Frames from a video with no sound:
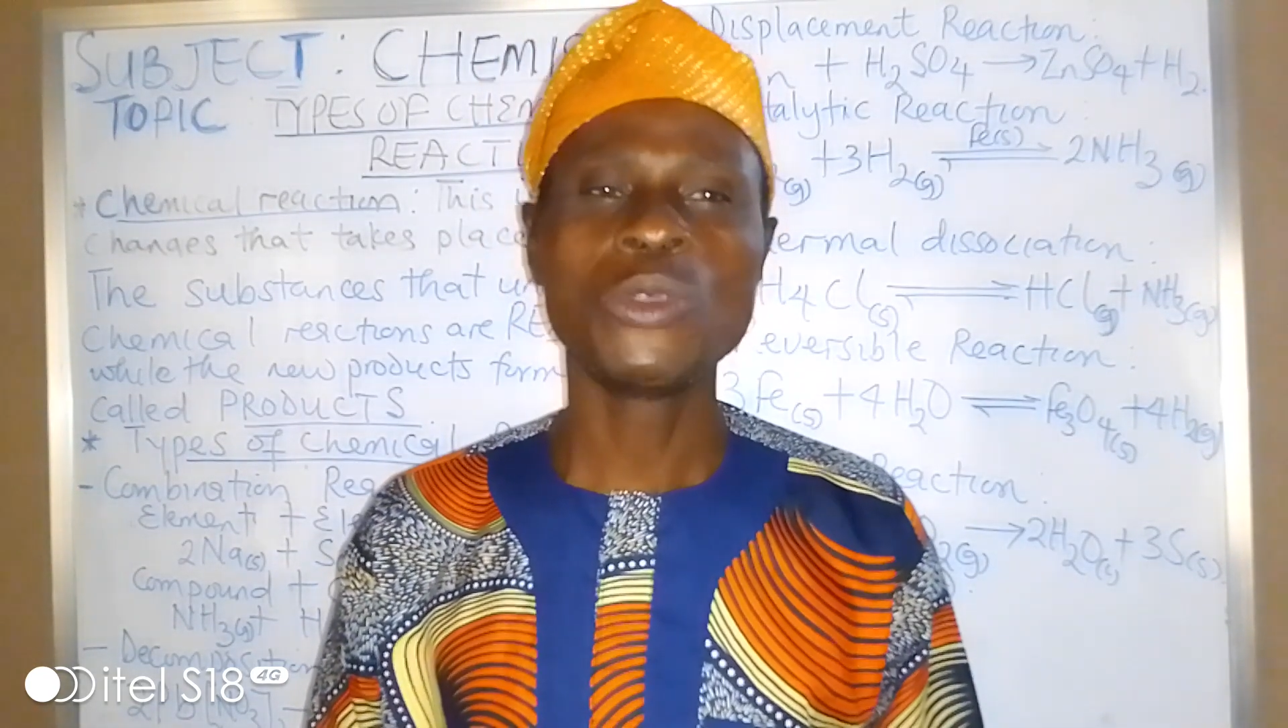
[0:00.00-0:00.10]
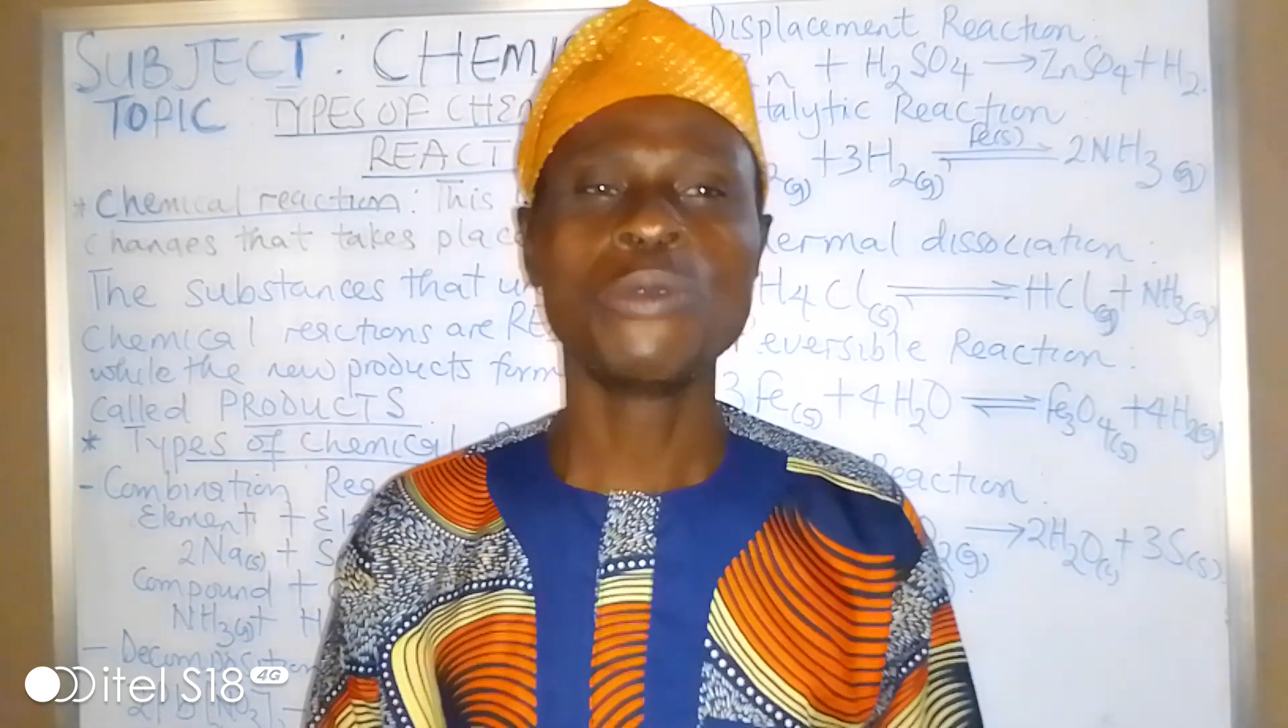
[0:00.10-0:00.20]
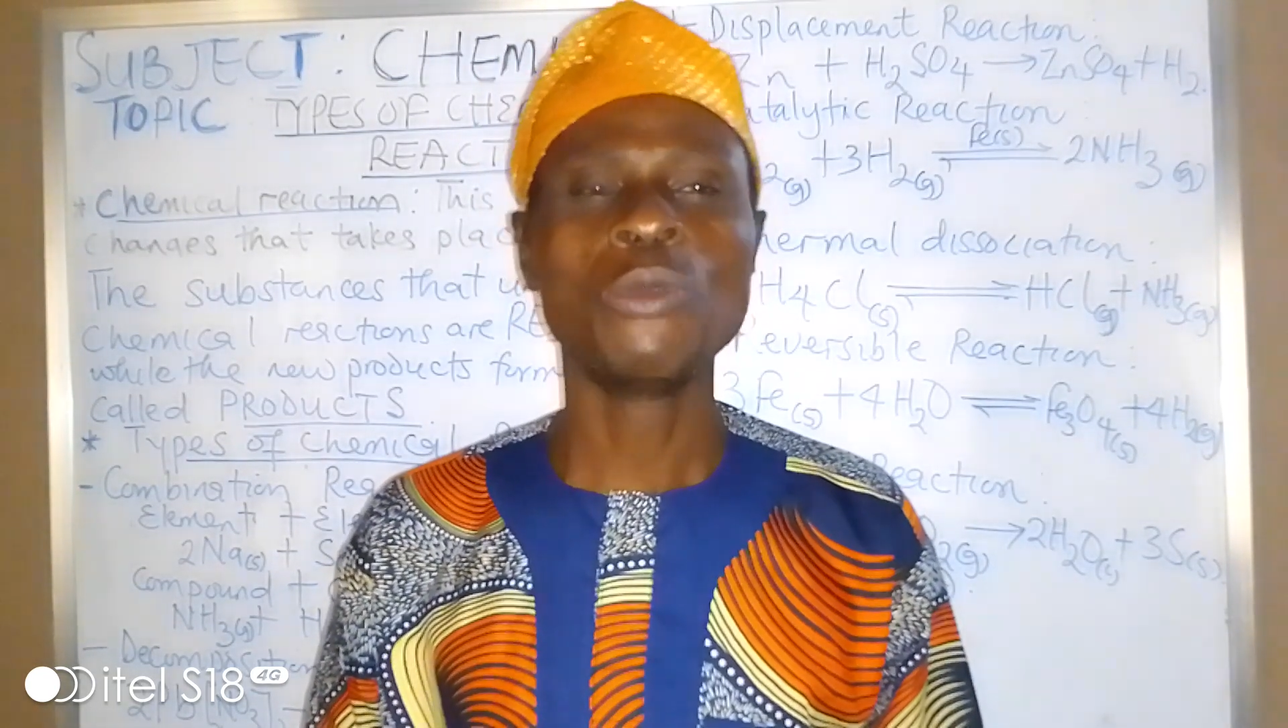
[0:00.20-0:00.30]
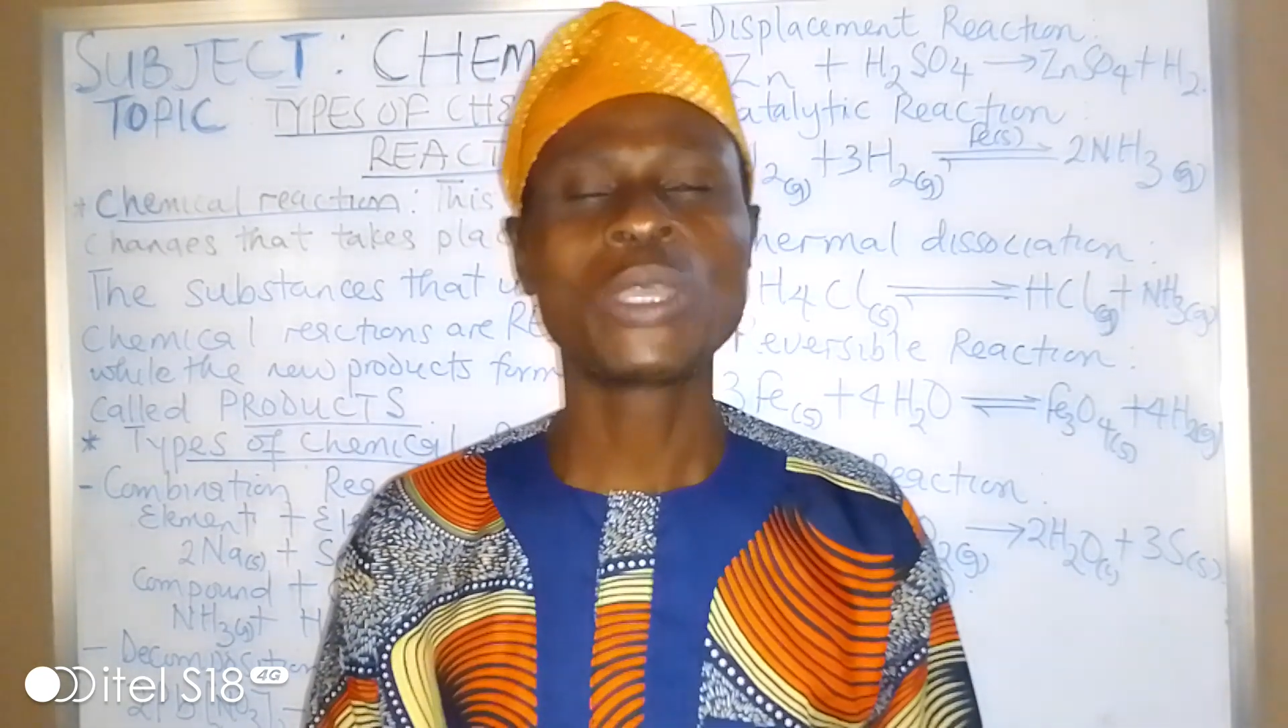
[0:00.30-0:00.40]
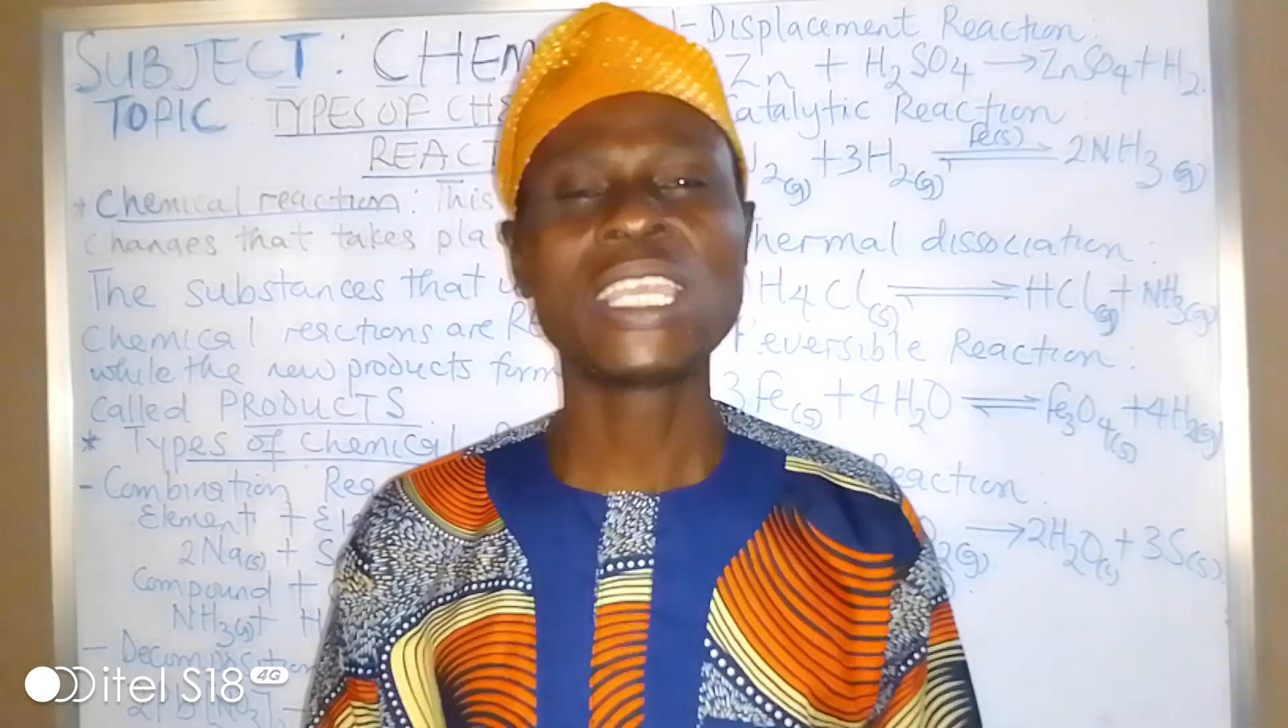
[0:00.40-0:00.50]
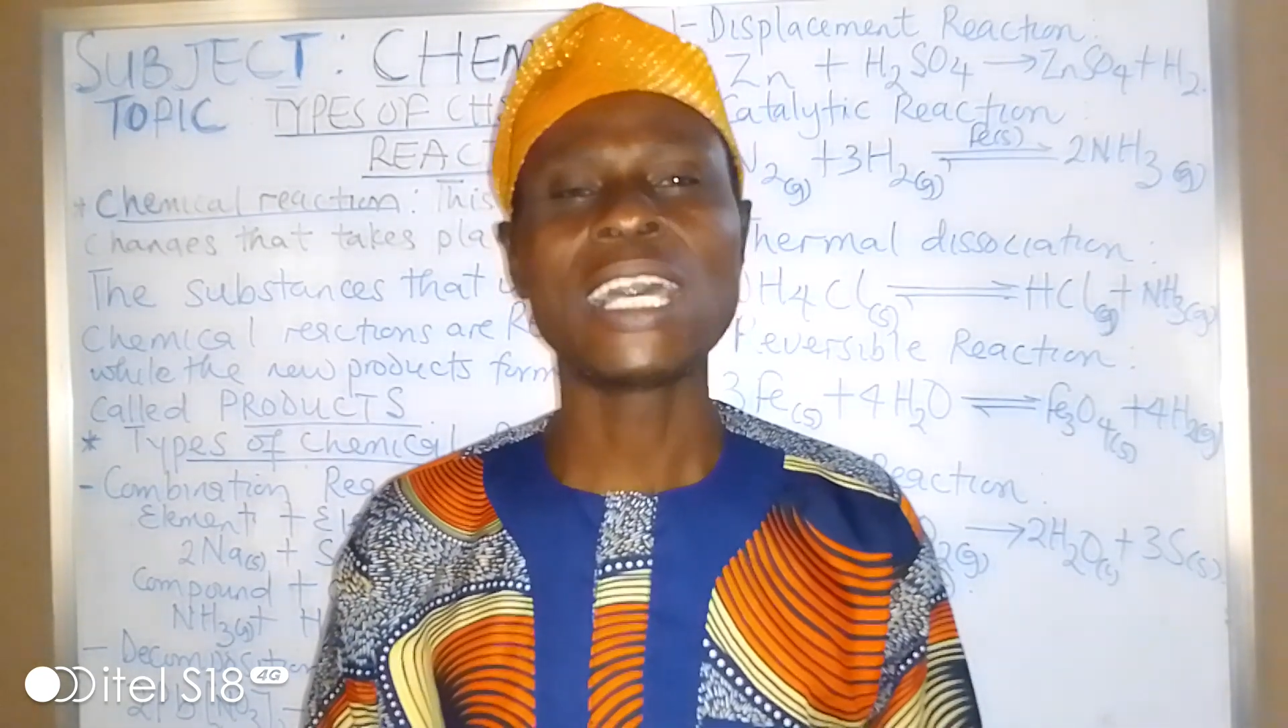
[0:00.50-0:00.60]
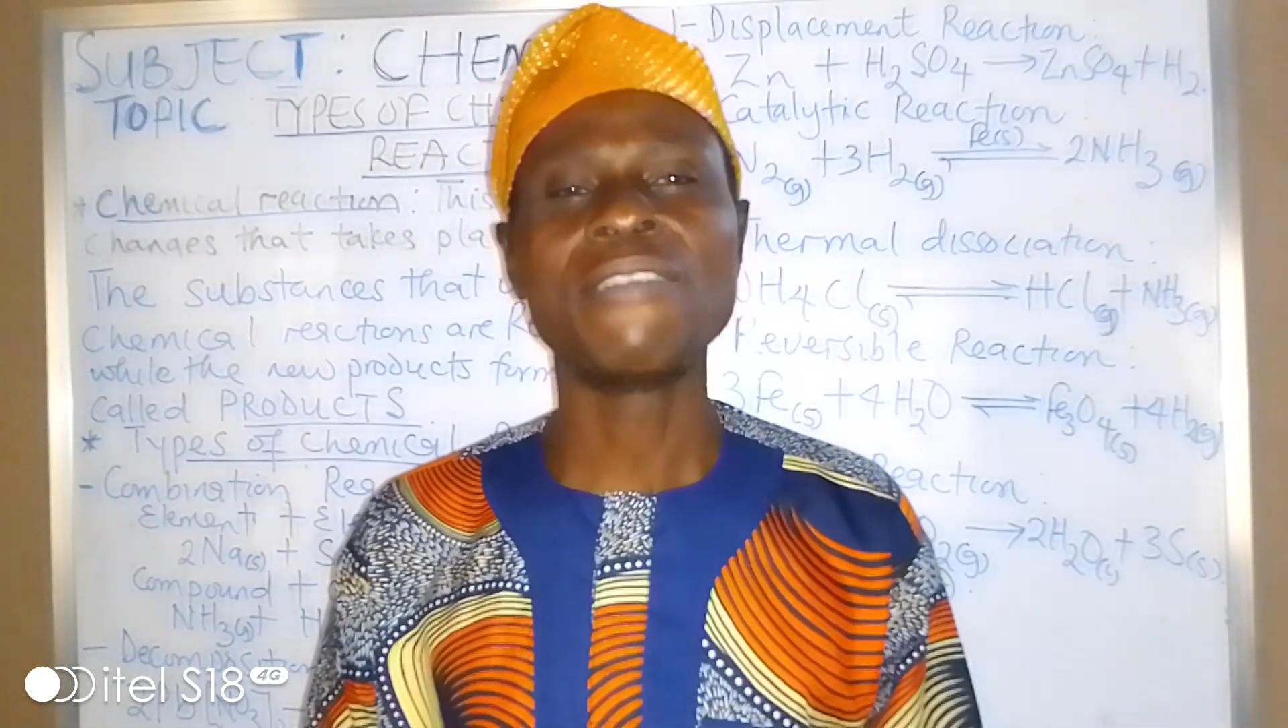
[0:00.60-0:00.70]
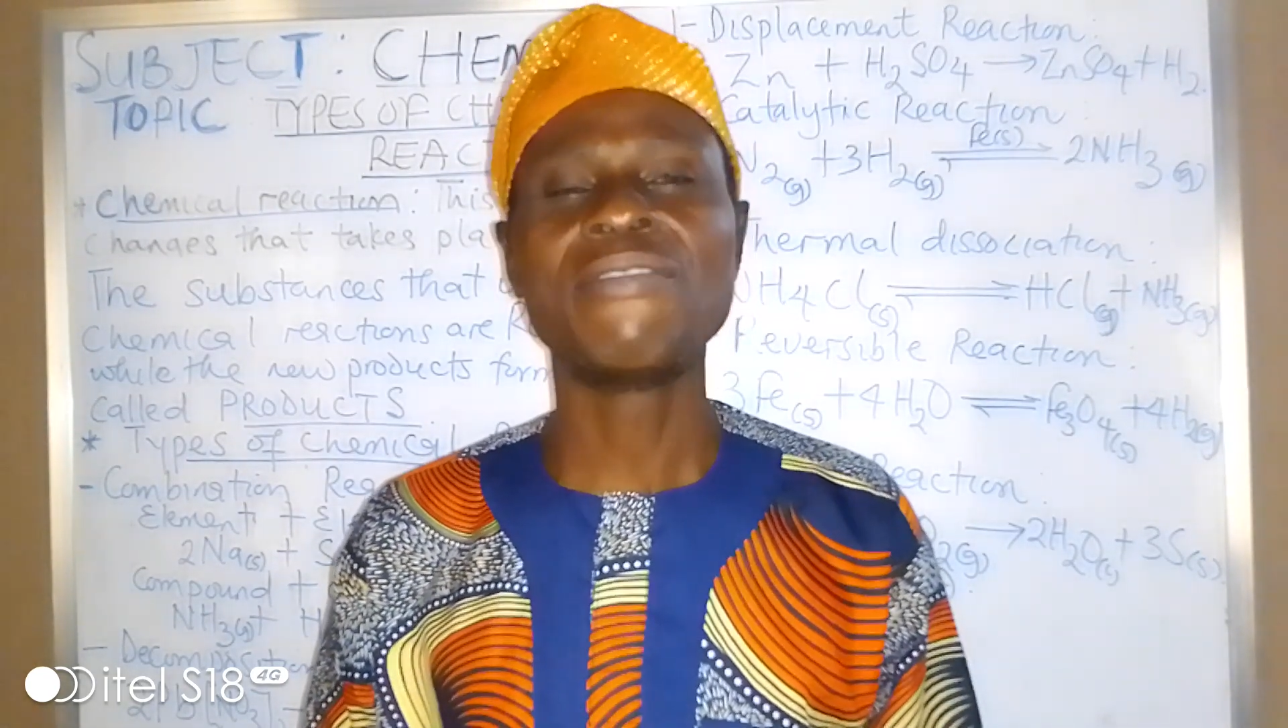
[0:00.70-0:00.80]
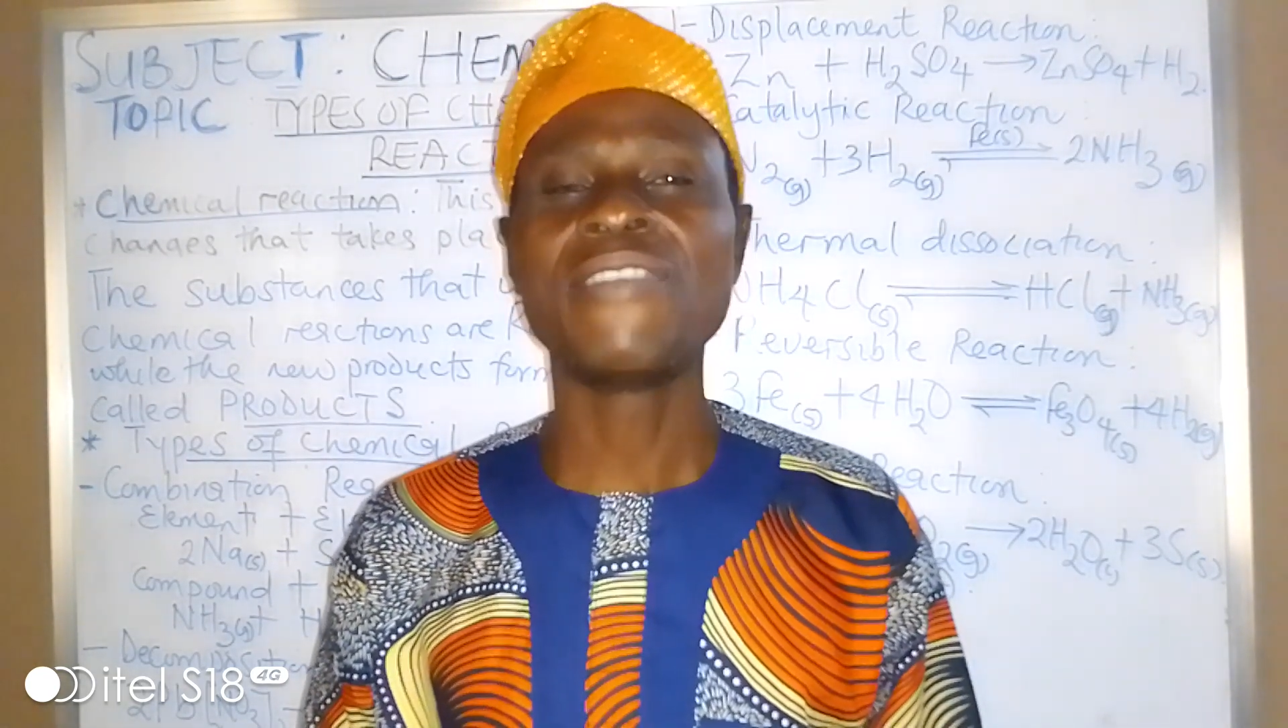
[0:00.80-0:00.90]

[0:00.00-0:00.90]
we will be looking at